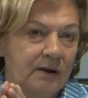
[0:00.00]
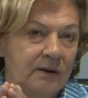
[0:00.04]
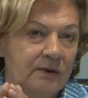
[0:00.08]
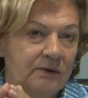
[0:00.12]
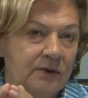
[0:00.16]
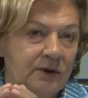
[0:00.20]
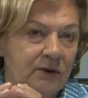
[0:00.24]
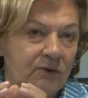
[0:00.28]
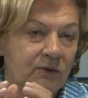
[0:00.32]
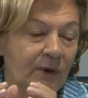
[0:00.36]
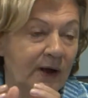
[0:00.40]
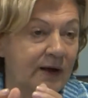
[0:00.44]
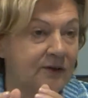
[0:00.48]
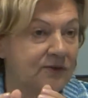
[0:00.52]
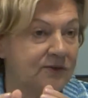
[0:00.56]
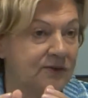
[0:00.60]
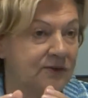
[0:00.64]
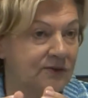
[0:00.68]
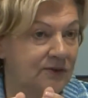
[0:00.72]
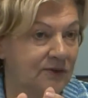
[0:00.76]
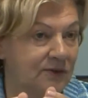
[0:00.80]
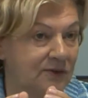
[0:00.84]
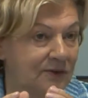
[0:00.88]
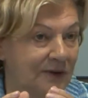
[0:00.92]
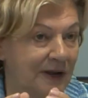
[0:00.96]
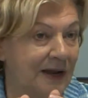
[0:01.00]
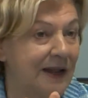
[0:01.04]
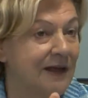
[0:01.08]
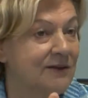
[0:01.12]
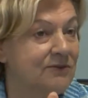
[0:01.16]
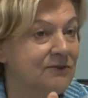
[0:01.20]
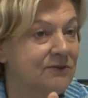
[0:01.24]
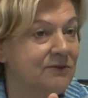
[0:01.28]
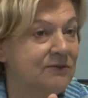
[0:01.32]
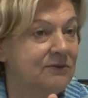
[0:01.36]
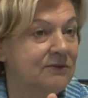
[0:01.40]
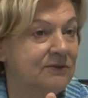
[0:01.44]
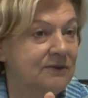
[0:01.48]
the crisis is
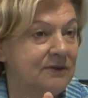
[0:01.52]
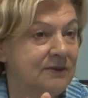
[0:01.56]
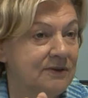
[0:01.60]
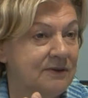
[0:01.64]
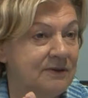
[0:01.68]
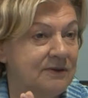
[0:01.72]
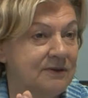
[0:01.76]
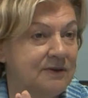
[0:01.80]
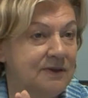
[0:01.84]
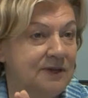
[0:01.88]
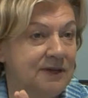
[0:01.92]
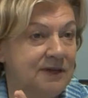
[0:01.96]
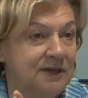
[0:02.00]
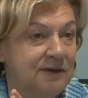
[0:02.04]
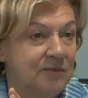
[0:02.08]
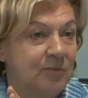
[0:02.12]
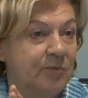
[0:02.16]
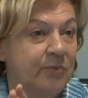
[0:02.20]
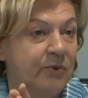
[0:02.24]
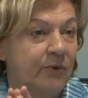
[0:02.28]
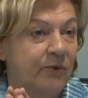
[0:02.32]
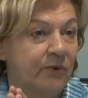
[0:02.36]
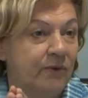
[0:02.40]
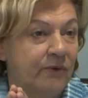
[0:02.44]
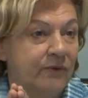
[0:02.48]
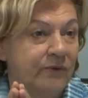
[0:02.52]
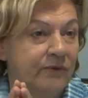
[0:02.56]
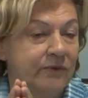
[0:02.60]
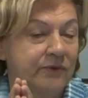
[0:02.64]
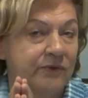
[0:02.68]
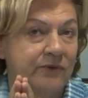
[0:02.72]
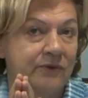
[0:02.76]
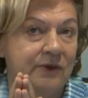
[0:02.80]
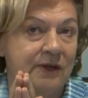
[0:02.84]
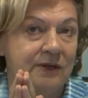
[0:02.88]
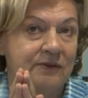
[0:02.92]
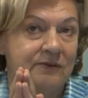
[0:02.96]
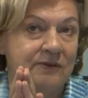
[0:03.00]
less important
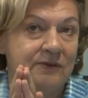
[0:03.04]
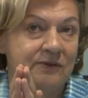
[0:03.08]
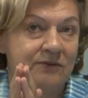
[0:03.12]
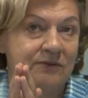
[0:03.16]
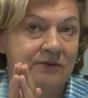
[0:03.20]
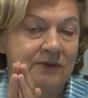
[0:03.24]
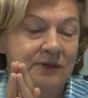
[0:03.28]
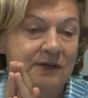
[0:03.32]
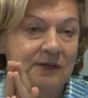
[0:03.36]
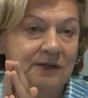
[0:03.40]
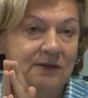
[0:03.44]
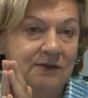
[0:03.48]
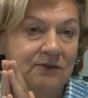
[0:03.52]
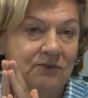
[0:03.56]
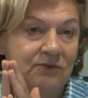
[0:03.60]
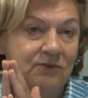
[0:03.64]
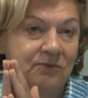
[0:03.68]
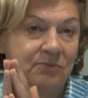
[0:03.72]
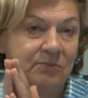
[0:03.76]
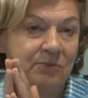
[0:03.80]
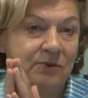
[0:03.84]
at this stage,